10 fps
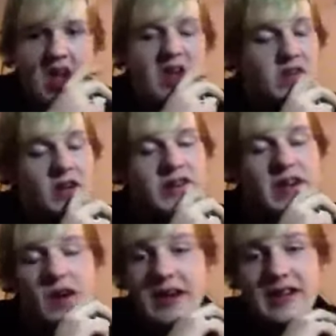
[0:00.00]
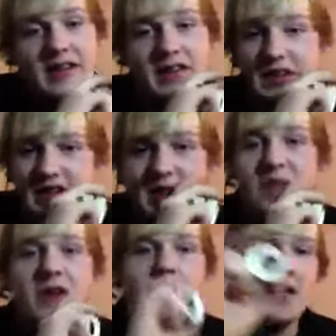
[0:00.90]
It starts out at 76
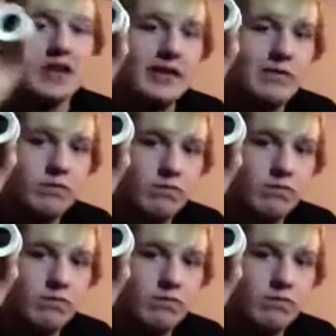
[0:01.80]
millimeter.